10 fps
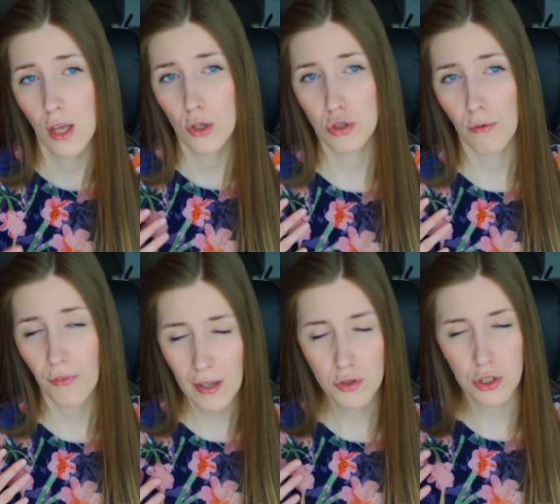So
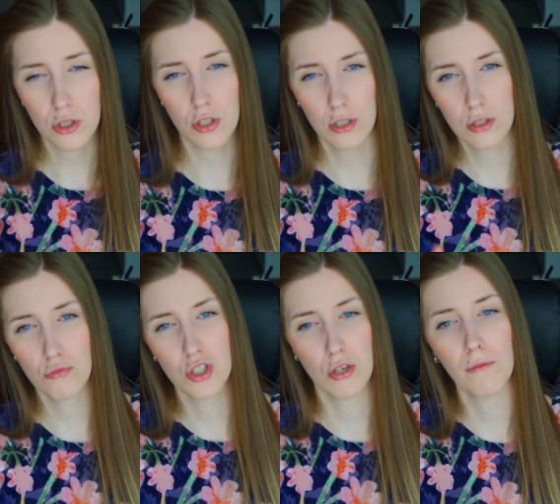5 stars is
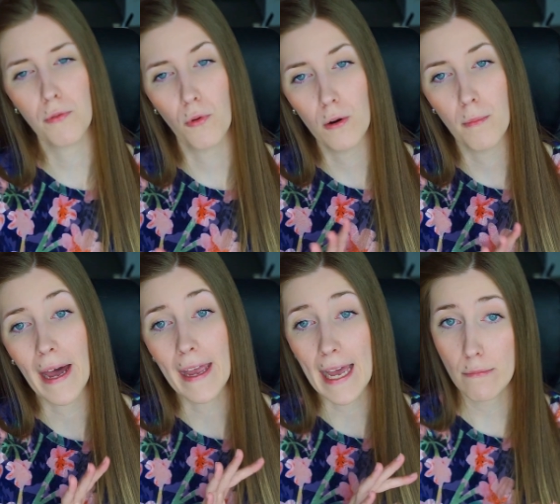reserved for
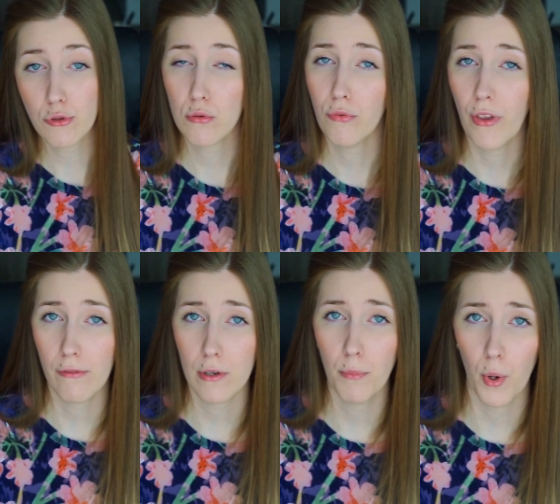my absolute
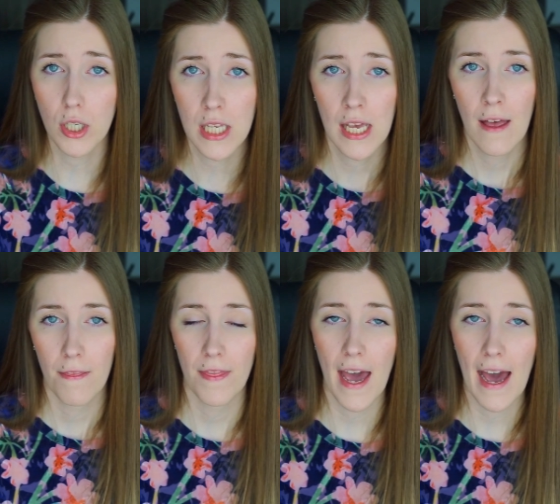favorite books
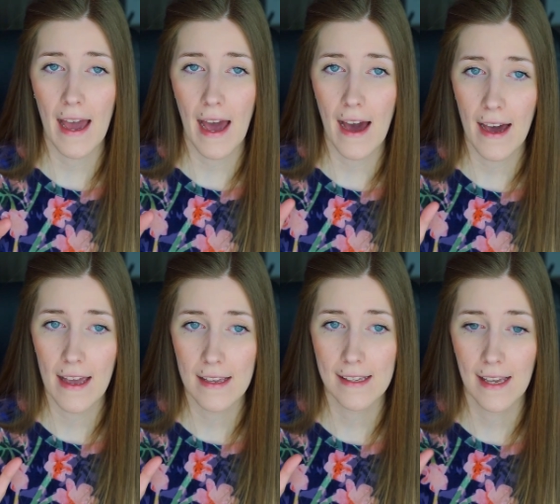that
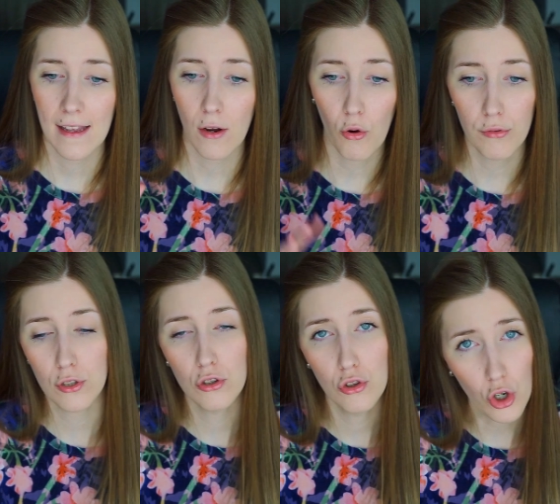I can
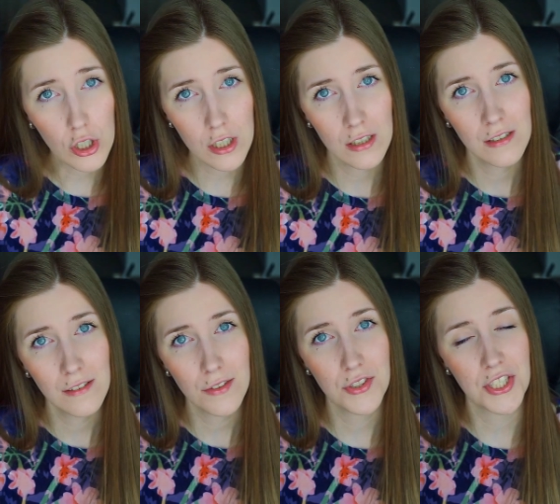overlook
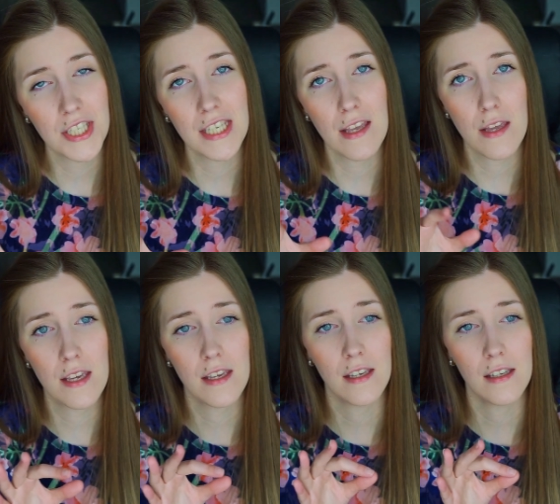
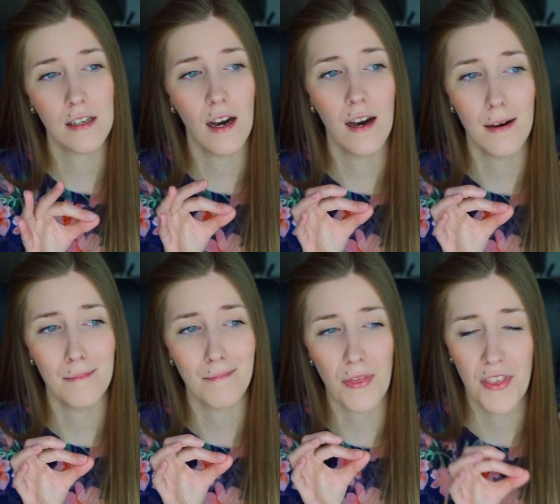the
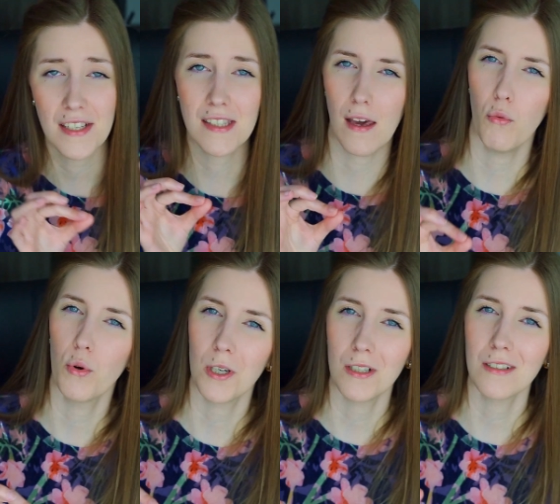things that
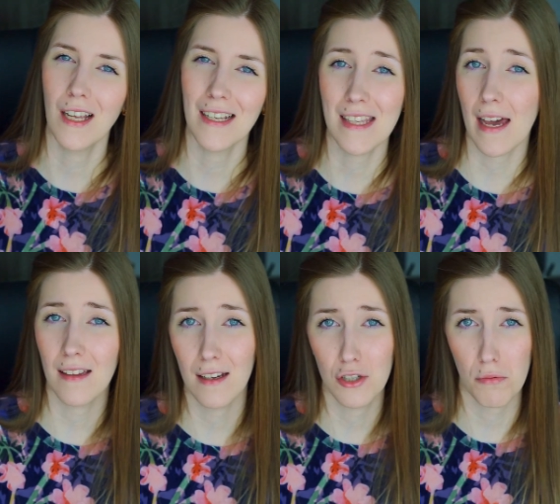weren't exactly
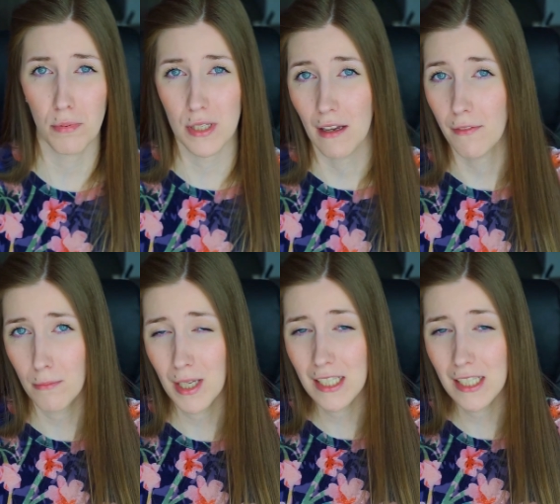100% for me.